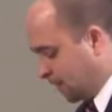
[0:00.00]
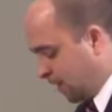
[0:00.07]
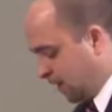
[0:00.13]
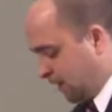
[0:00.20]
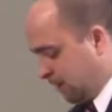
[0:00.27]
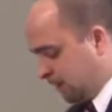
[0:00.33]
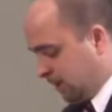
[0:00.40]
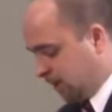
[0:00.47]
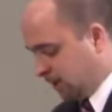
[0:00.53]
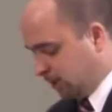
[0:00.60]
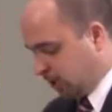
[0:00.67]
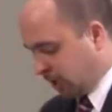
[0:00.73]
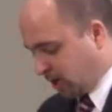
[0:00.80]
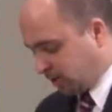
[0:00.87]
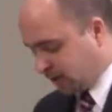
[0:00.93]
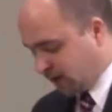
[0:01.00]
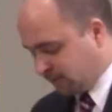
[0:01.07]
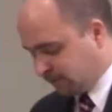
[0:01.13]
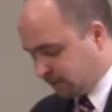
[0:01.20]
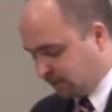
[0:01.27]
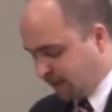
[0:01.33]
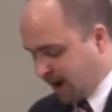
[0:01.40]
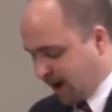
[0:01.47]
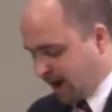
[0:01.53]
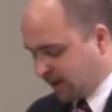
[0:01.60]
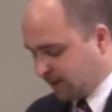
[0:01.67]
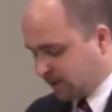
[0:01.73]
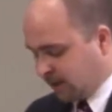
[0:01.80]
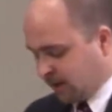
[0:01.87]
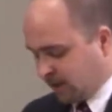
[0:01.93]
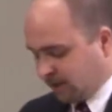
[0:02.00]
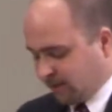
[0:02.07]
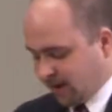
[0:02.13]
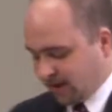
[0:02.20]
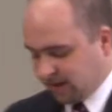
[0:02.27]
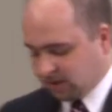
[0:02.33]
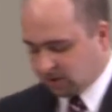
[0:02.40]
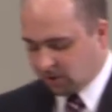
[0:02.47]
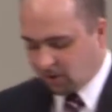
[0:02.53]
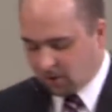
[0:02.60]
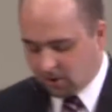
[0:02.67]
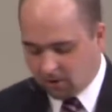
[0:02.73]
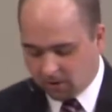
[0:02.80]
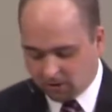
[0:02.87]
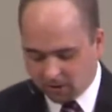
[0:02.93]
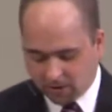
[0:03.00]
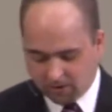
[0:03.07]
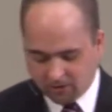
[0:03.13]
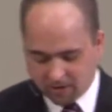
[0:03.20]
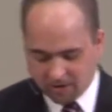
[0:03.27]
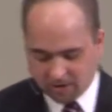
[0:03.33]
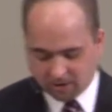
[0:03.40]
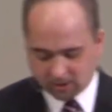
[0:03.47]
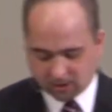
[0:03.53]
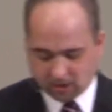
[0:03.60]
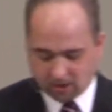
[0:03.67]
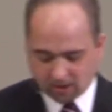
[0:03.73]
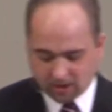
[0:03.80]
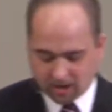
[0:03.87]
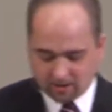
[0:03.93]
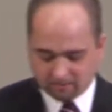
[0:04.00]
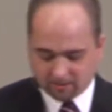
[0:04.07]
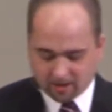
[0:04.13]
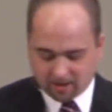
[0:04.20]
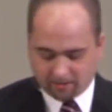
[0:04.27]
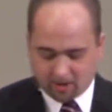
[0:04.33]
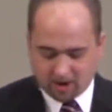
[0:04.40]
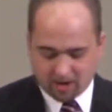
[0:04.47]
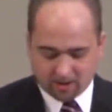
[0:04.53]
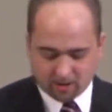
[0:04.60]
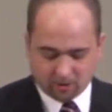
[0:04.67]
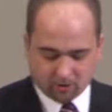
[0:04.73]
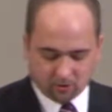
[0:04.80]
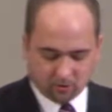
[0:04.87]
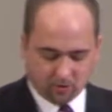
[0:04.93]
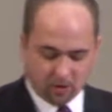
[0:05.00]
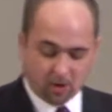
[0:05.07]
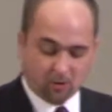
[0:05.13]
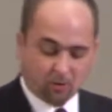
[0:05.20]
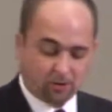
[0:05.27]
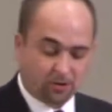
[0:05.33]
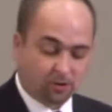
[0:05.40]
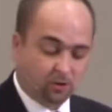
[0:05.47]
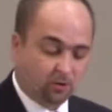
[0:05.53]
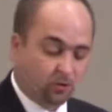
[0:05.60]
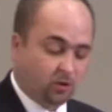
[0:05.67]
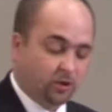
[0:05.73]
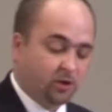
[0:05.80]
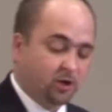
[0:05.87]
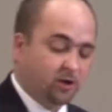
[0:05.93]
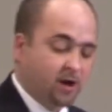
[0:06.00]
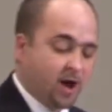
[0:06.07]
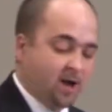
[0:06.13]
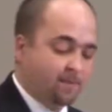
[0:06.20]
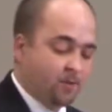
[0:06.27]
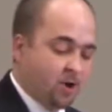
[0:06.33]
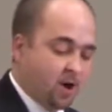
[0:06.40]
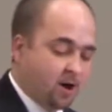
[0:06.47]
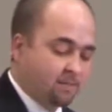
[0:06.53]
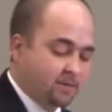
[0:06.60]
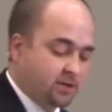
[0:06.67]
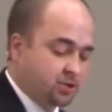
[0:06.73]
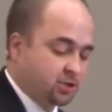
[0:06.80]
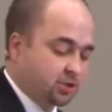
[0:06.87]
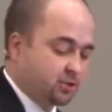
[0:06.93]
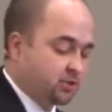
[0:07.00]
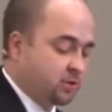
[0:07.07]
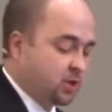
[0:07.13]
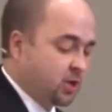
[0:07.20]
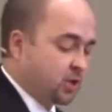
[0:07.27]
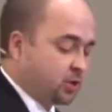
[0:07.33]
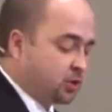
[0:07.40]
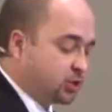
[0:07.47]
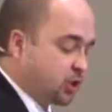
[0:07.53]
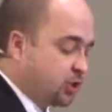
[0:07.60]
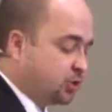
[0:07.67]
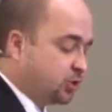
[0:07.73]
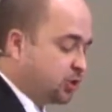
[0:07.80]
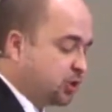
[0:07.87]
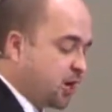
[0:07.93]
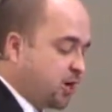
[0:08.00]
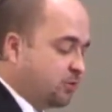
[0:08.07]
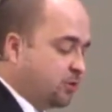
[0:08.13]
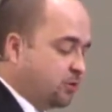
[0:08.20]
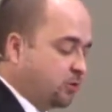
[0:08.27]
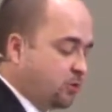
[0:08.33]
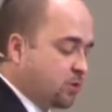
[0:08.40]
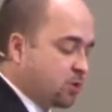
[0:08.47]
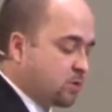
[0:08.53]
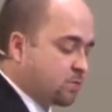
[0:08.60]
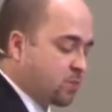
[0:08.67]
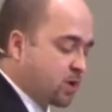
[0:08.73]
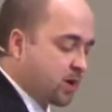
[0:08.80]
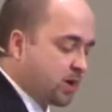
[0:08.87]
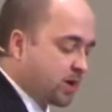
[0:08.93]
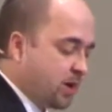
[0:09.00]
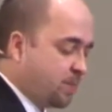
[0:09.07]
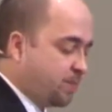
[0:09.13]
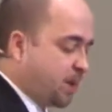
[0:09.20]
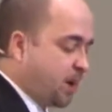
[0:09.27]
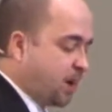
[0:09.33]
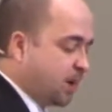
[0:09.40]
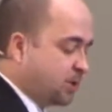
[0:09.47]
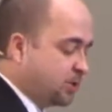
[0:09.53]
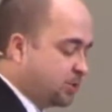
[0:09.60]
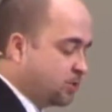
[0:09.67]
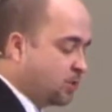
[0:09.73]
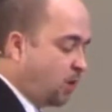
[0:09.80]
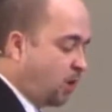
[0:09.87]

it, it shall come to pass that as all good things are come upon you, which the Lord your God promised you, so shall the Lord bring upon you